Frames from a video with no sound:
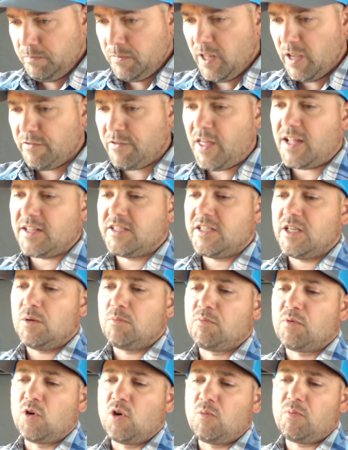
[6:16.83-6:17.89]
if that's the
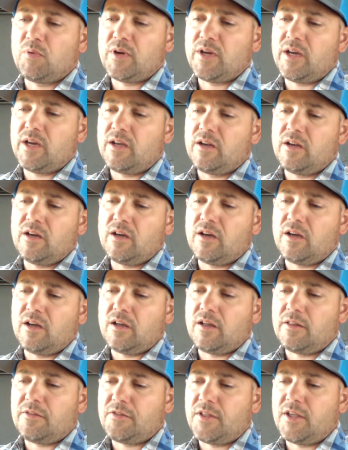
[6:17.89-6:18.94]
appropriate
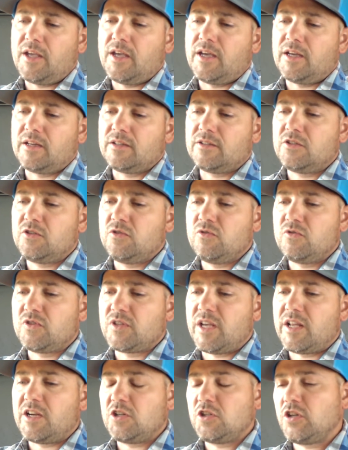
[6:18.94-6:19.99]
thing to
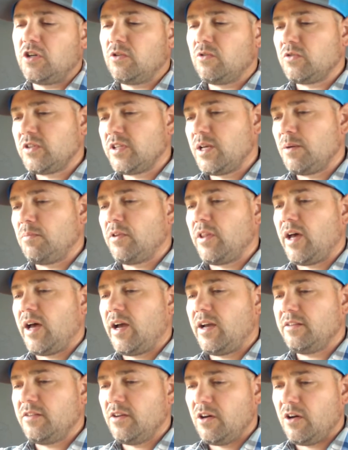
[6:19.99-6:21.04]
send a shingle sample to
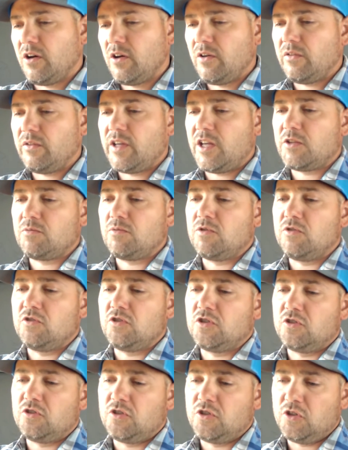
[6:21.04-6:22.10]
ITEL, that's what you
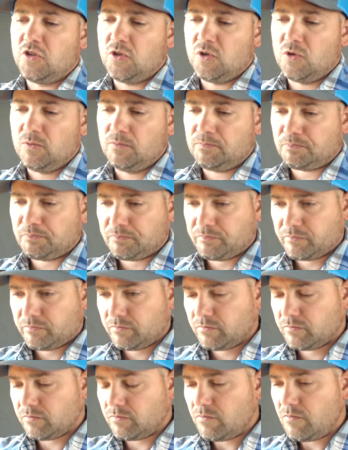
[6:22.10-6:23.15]
should do.
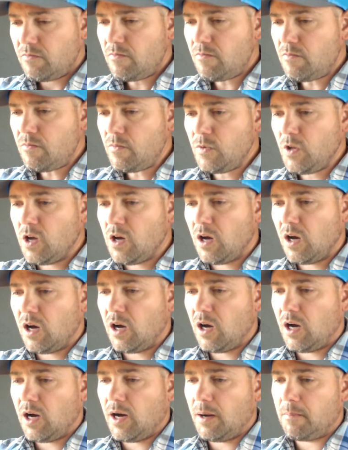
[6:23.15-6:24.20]

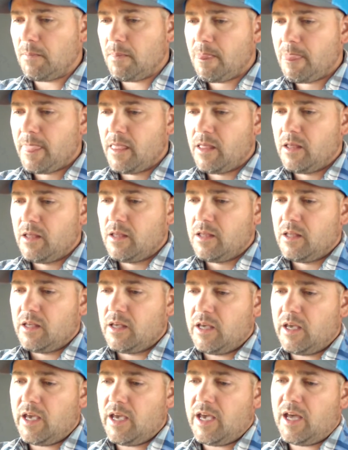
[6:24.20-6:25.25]
And
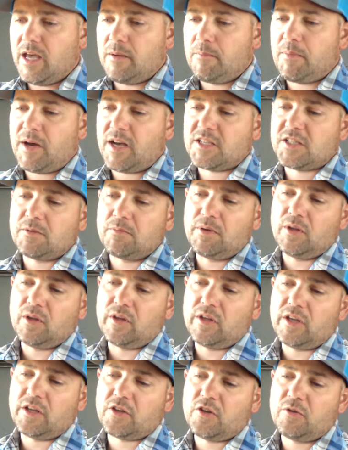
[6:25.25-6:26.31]

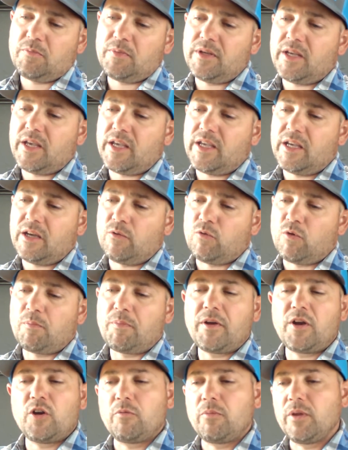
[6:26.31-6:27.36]
it could be a
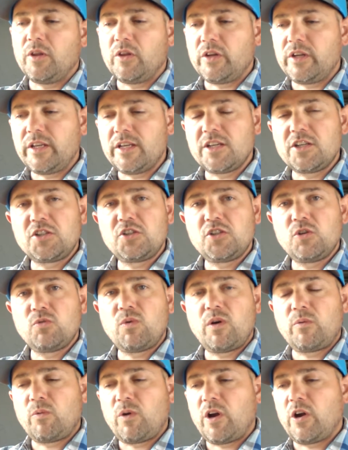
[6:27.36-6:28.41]
repairability issue,
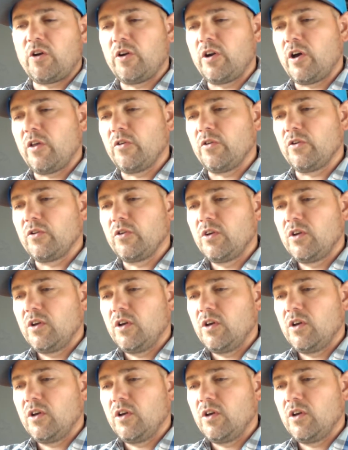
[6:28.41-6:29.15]
one way or another.